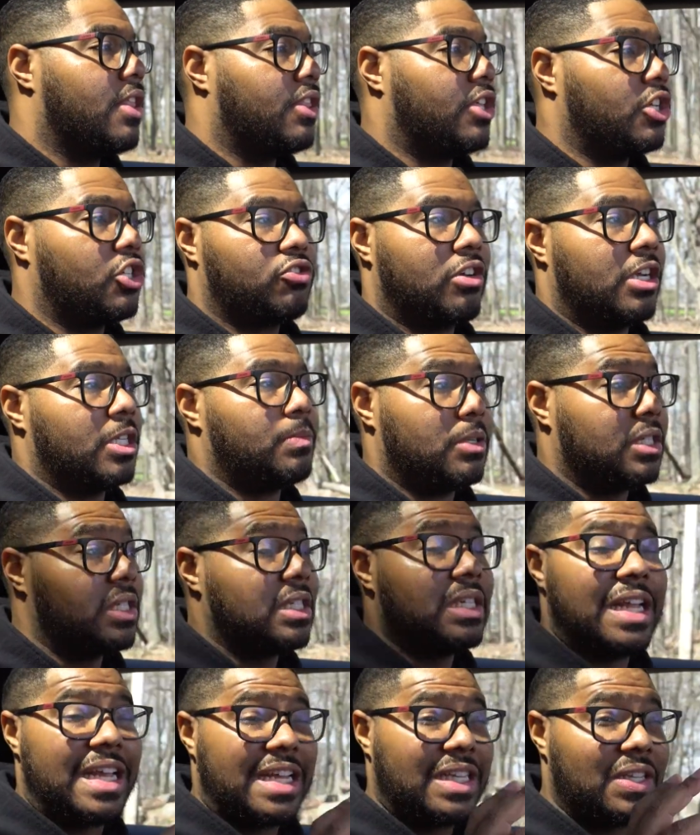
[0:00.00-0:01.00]
This
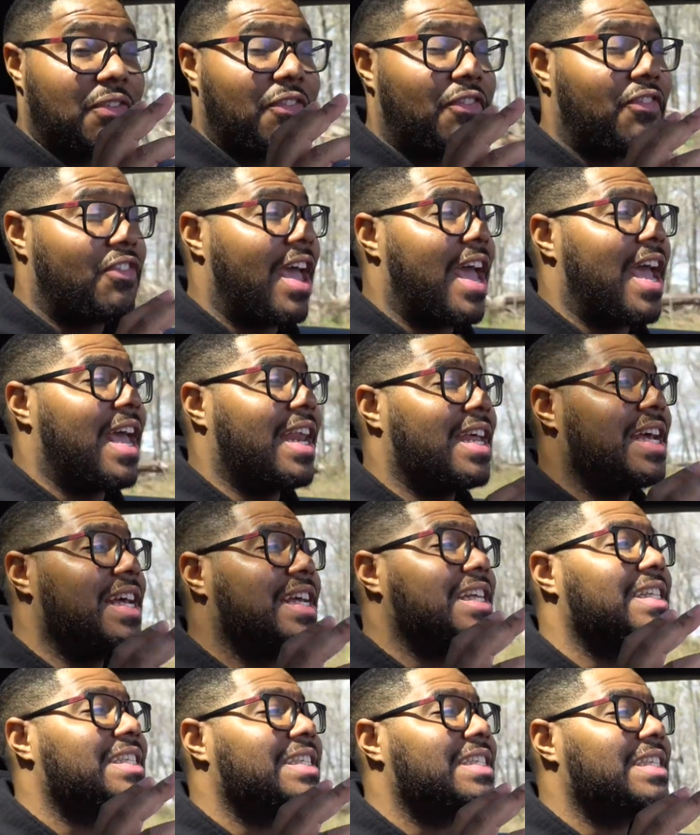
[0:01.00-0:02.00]
transmission is
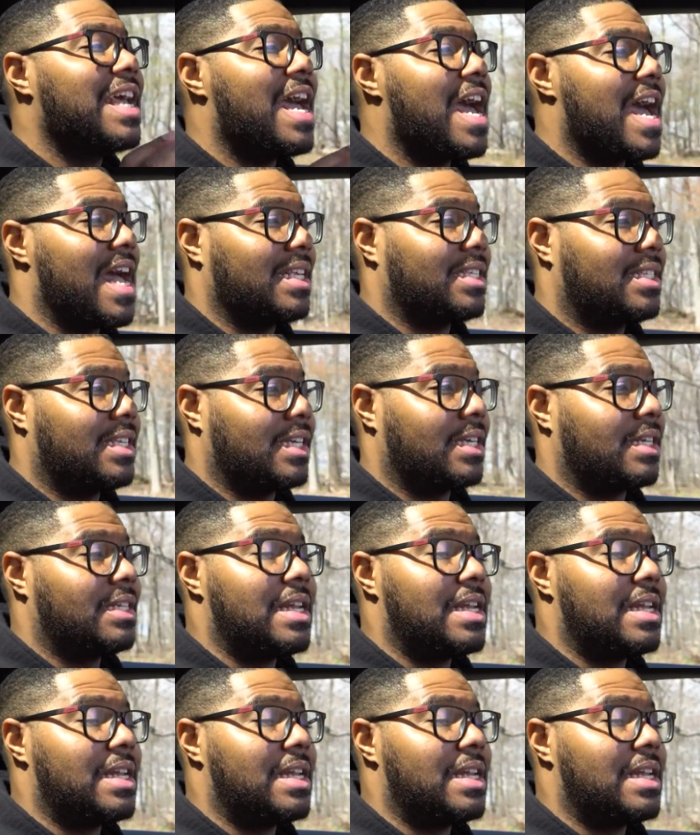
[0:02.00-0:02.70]
fantastic.